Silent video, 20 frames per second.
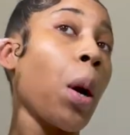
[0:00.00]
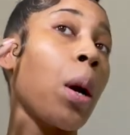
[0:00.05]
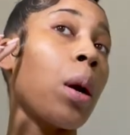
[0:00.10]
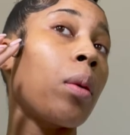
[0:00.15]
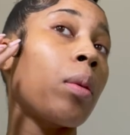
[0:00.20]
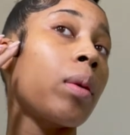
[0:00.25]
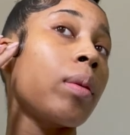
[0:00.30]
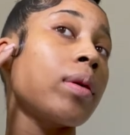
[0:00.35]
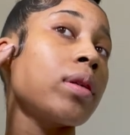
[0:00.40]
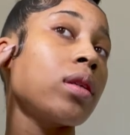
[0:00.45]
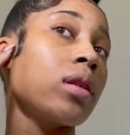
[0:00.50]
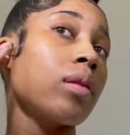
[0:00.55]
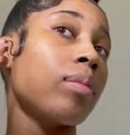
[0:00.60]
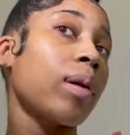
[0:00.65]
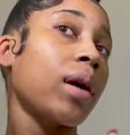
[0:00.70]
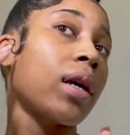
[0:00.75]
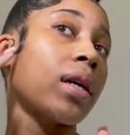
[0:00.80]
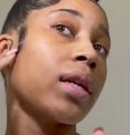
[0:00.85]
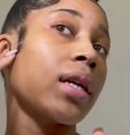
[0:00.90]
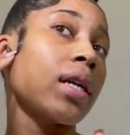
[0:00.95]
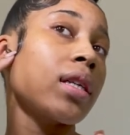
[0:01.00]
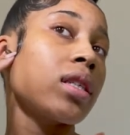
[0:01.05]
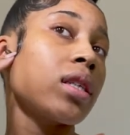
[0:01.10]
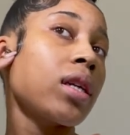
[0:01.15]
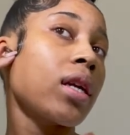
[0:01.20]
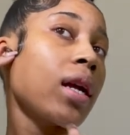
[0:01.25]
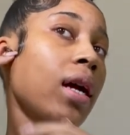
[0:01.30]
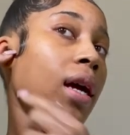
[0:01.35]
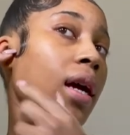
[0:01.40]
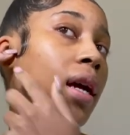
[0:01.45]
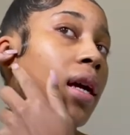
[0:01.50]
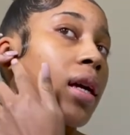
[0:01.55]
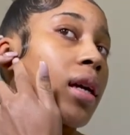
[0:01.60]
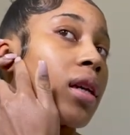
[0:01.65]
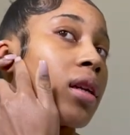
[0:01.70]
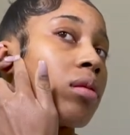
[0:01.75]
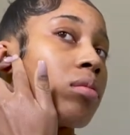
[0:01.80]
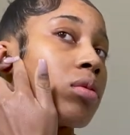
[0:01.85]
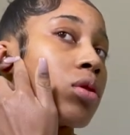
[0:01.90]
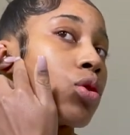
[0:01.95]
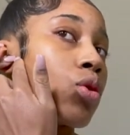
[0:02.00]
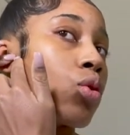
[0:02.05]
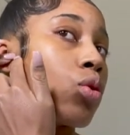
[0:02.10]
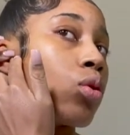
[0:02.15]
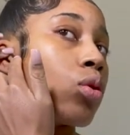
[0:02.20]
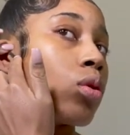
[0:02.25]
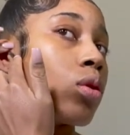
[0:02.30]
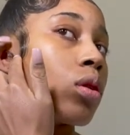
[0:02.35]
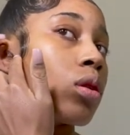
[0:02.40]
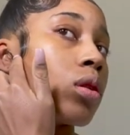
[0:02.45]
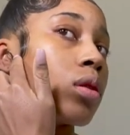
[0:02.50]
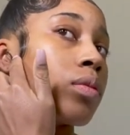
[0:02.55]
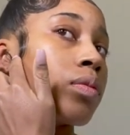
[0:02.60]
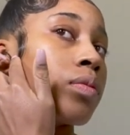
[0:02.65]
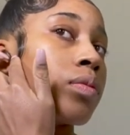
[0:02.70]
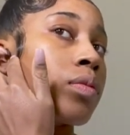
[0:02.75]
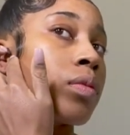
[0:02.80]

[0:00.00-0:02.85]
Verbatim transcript: We went to the park yesterday and it was cool.